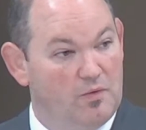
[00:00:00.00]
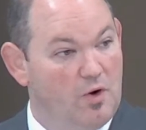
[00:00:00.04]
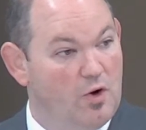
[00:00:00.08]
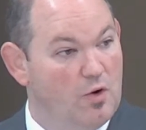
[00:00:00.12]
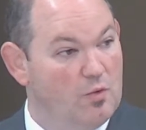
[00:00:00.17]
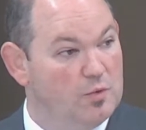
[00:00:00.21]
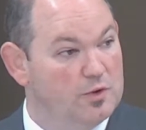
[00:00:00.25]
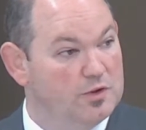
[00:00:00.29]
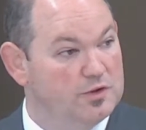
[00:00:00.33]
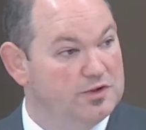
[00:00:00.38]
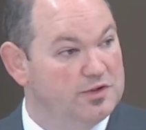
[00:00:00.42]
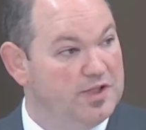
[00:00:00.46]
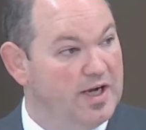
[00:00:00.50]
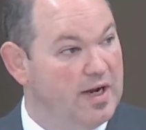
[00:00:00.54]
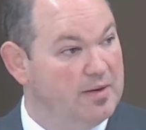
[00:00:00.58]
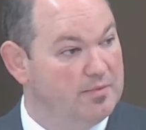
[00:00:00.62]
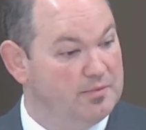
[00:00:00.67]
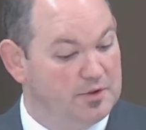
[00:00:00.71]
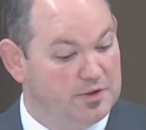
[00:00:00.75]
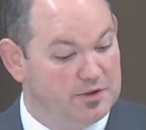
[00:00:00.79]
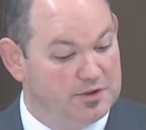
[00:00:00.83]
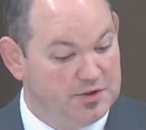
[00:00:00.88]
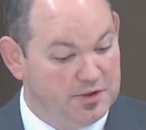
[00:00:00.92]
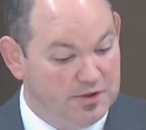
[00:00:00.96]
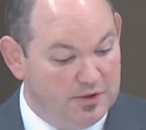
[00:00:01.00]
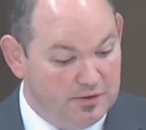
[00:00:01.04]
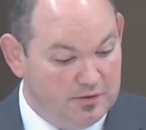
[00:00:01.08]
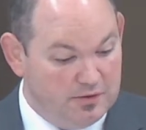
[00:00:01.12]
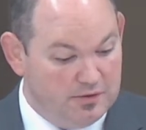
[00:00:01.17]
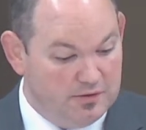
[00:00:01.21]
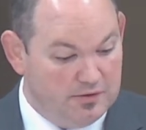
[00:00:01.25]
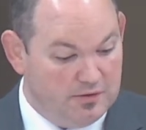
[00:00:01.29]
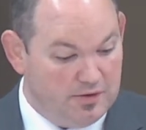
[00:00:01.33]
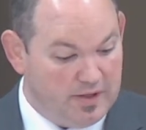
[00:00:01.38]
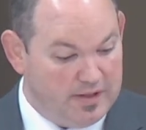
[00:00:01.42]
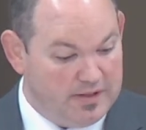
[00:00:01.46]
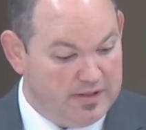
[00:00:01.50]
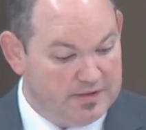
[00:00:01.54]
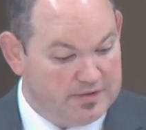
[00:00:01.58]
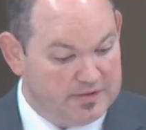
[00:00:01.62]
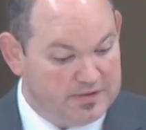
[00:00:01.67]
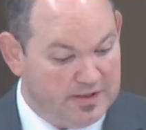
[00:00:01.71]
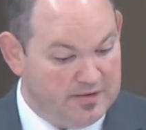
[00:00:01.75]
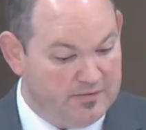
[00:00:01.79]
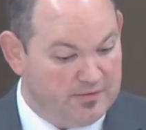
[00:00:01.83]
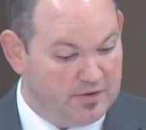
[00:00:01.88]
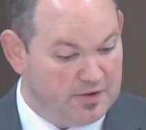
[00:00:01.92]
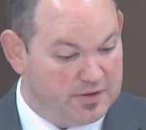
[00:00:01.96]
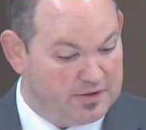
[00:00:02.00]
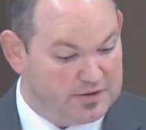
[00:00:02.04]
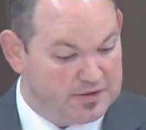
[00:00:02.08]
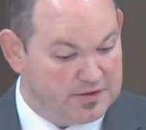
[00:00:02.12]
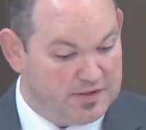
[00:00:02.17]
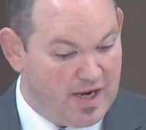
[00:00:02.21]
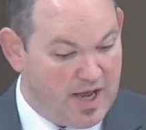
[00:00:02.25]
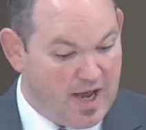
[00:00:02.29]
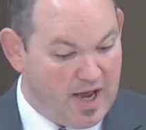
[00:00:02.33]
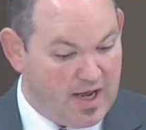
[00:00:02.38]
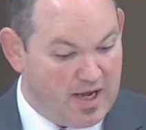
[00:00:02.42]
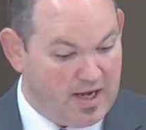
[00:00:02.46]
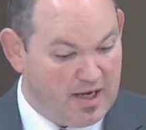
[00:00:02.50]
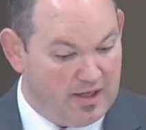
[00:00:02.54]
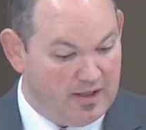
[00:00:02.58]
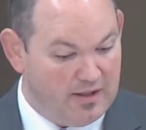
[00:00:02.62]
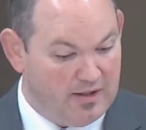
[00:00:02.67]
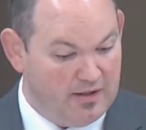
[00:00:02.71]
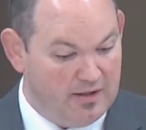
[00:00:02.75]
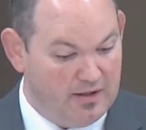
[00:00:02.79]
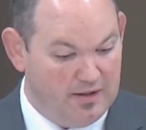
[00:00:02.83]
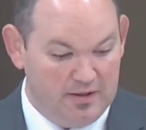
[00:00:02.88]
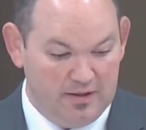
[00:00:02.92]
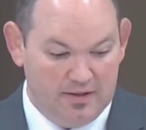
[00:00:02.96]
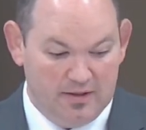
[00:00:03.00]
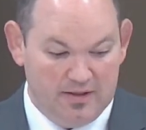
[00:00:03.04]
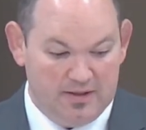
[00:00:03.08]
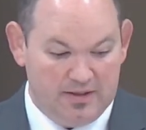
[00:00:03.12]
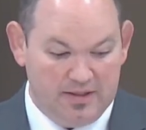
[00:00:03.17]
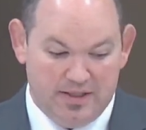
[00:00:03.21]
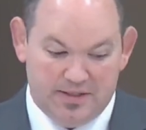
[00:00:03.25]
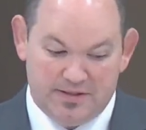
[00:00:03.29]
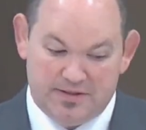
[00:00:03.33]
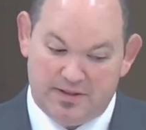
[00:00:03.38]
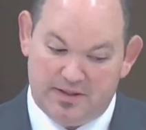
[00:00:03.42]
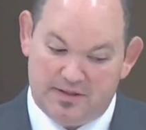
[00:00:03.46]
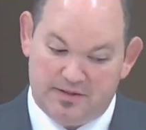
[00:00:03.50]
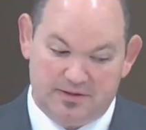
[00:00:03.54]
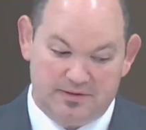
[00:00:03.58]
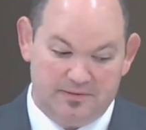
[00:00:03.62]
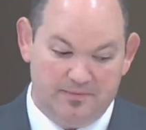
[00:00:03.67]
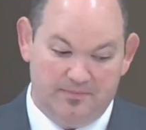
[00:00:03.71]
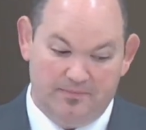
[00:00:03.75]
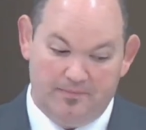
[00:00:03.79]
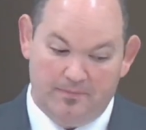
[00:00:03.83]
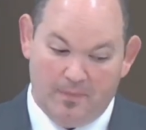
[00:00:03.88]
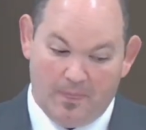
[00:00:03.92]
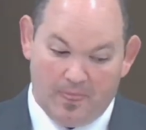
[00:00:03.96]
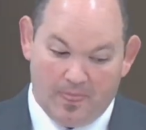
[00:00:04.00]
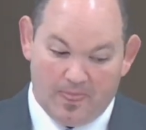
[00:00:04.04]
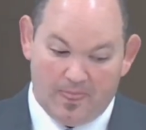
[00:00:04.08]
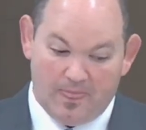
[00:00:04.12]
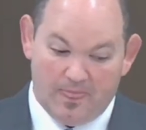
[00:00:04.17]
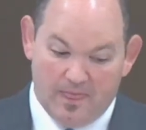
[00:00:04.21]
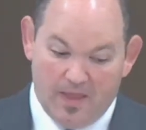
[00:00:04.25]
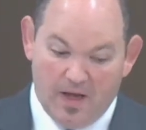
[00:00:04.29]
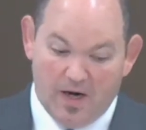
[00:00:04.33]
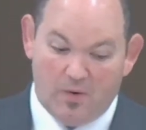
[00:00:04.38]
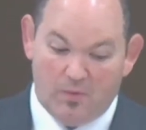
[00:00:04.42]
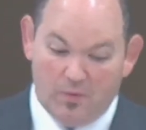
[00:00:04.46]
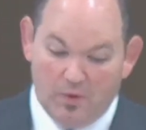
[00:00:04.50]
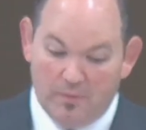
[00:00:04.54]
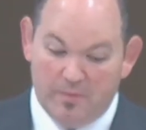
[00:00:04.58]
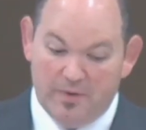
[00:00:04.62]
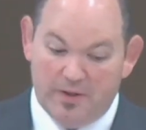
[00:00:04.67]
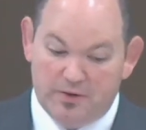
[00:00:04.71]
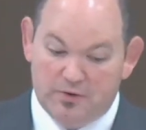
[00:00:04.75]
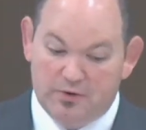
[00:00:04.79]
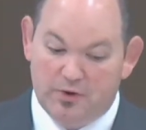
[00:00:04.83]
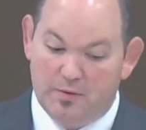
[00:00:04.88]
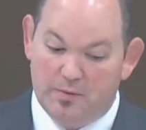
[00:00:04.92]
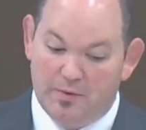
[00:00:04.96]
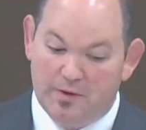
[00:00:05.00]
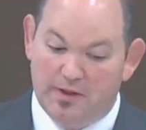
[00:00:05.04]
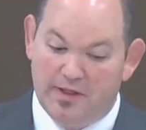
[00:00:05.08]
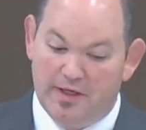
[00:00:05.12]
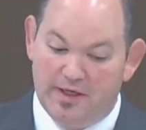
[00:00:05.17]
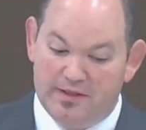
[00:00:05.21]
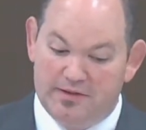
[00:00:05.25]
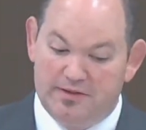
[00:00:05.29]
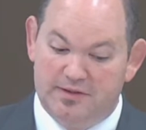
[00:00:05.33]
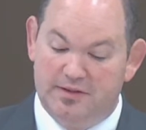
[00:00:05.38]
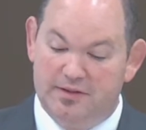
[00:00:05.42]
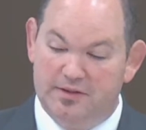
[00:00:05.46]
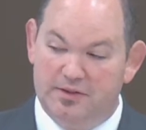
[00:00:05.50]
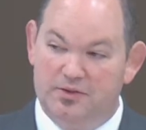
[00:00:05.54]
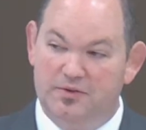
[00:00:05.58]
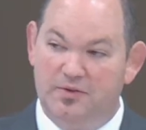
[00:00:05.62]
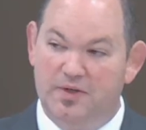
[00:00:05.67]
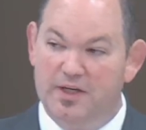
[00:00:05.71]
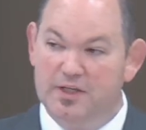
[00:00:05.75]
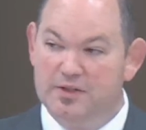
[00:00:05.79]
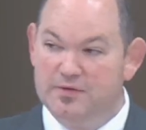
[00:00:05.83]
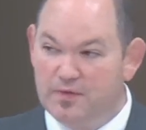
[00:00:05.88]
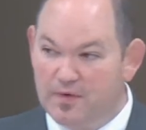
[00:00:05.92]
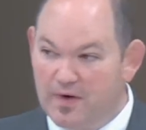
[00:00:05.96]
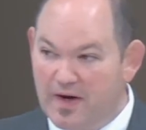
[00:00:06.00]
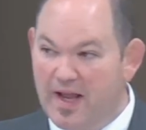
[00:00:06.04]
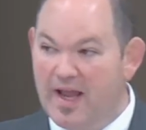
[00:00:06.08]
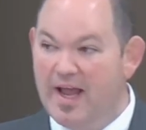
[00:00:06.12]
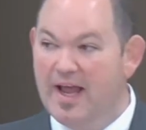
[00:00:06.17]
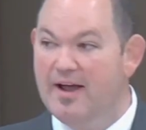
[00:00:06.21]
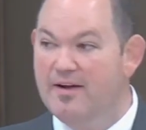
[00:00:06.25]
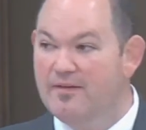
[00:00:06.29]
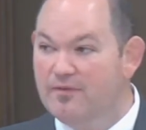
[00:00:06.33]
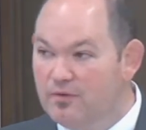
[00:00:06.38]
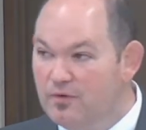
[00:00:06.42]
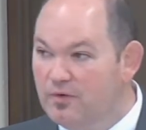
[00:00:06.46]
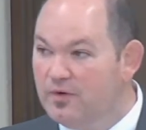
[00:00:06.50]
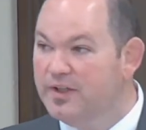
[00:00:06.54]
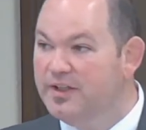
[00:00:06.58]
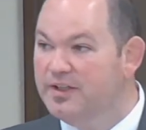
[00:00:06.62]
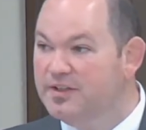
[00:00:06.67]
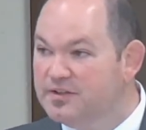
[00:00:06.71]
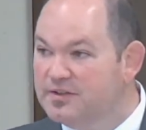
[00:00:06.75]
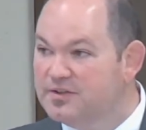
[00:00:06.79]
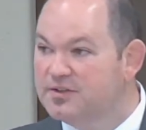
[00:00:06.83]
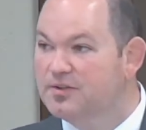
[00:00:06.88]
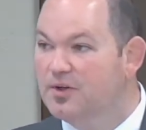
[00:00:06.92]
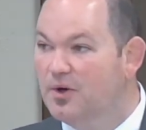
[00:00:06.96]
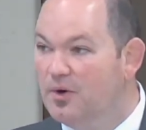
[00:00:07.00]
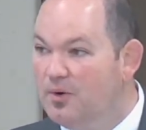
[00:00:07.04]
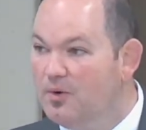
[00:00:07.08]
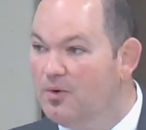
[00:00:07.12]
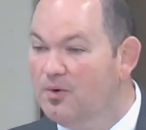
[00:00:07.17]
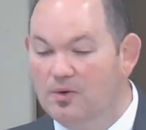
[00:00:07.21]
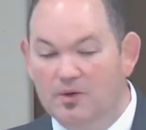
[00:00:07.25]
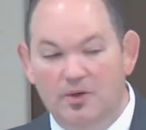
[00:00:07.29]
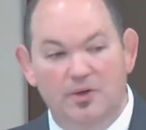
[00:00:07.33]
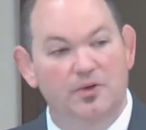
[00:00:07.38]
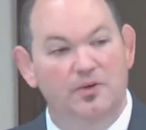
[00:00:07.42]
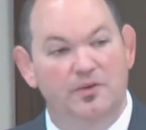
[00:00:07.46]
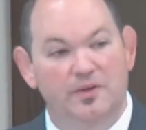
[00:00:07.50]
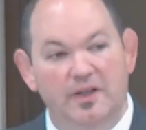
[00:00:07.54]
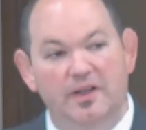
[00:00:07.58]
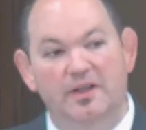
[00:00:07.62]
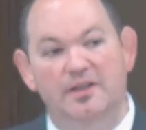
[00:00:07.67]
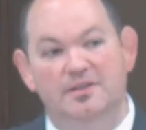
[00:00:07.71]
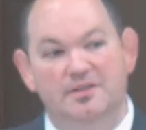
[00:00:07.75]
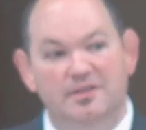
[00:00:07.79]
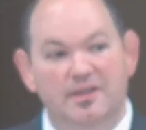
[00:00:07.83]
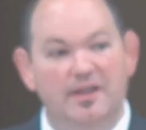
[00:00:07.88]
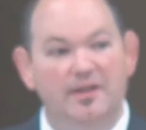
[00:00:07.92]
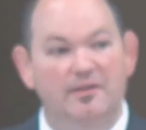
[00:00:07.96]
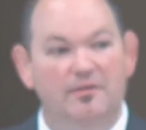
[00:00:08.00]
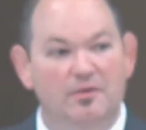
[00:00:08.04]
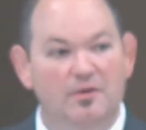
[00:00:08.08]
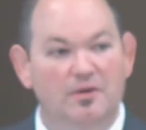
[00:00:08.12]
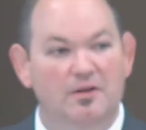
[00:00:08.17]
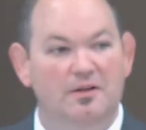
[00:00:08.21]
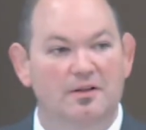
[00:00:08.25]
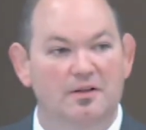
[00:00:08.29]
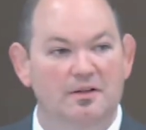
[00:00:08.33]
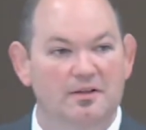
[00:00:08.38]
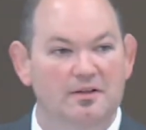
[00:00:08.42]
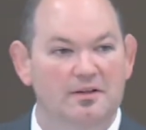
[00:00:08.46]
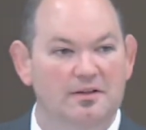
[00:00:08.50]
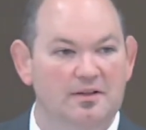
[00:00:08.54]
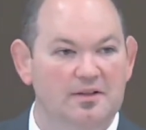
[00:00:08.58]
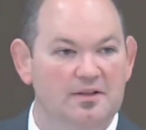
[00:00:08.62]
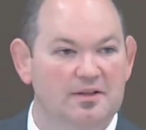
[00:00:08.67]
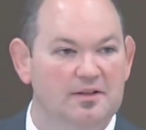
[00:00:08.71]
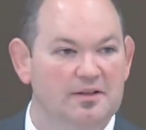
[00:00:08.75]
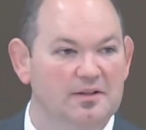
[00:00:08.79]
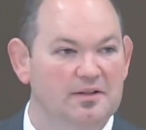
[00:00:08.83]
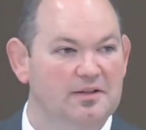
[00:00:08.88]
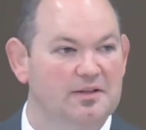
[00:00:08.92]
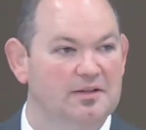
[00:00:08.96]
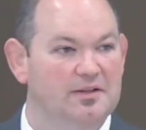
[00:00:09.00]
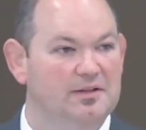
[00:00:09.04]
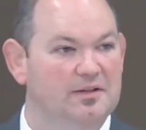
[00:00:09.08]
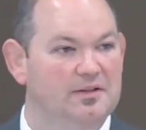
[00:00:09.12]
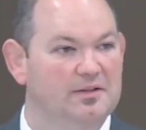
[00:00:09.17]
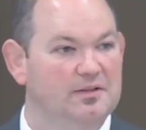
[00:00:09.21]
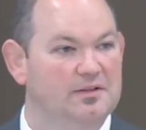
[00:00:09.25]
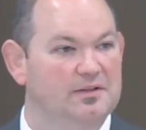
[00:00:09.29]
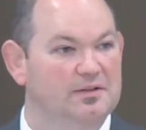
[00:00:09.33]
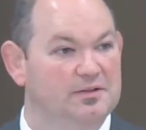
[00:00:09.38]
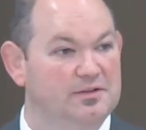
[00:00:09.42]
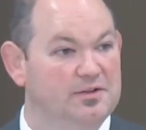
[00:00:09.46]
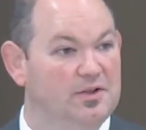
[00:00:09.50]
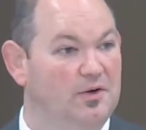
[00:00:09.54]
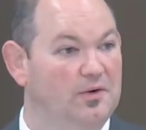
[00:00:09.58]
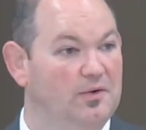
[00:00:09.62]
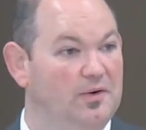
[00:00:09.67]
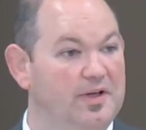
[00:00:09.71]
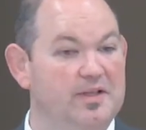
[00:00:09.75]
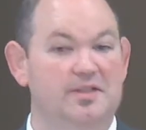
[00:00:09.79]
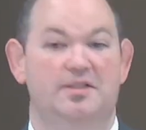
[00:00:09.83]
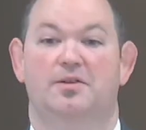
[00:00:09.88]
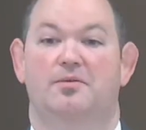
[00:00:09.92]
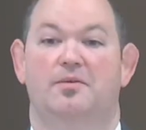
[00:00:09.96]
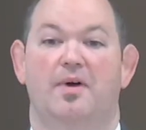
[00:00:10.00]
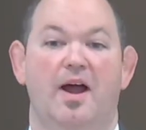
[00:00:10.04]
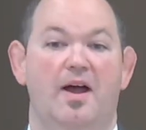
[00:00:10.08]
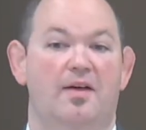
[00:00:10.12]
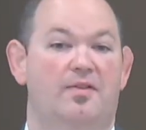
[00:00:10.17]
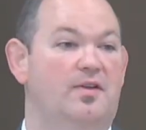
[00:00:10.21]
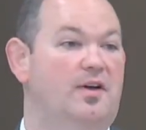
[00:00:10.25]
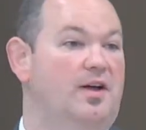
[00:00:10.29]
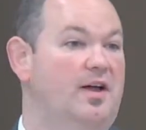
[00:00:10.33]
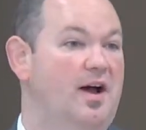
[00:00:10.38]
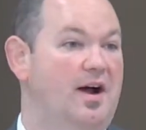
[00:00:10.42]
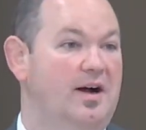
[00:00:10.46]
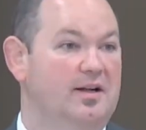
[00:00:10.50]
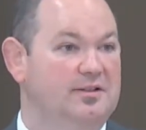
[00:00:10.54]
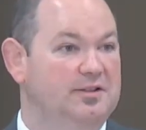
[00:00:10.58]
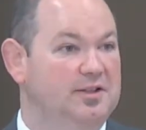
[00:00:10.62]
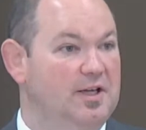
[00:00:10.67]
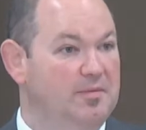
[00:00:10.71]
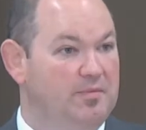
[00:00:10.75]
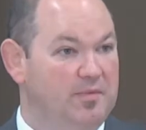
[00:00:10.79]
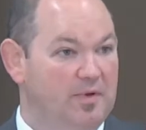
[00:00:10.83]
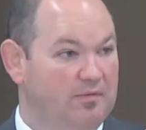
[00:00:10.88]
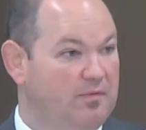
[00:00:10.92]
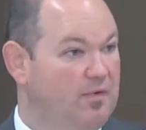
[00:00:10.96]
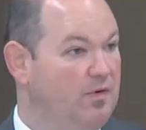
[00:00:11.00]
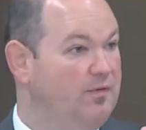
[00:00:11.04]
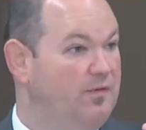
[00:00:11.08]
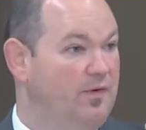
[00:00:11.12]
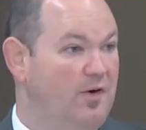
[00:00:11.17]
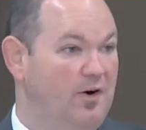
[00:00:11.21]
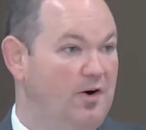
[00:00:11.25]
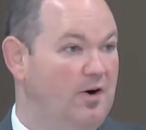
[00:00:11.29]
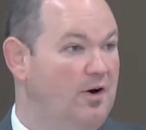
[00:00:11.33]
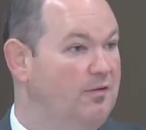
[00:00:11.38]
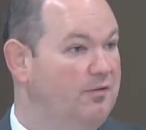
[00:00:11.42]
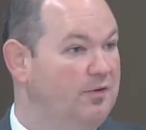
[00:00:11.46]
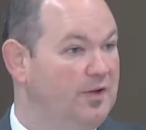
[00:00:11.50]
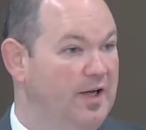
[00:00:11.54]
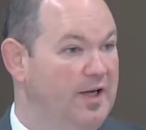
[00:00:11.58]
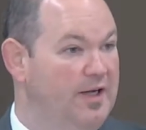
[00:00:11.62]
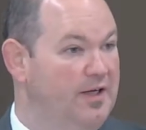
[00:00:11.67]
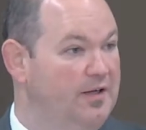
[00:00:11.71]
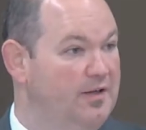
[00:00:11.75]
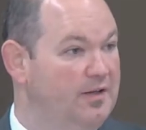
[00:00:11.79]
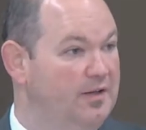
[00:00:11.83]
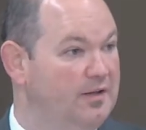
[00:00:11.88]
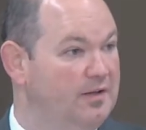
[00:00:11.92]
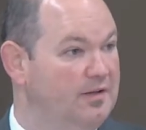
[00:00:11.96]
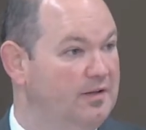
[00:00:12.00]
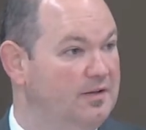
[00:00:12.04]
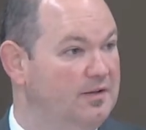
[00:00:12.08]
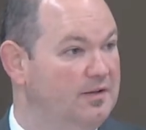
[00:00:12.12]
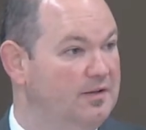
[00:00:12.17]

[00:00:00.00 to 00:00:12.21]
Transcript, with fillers: at Romans chapter 2 and you see verse 9, he says, There will be tribulation and distress for every soul who does evil. So, is the wrath of God something for far off later?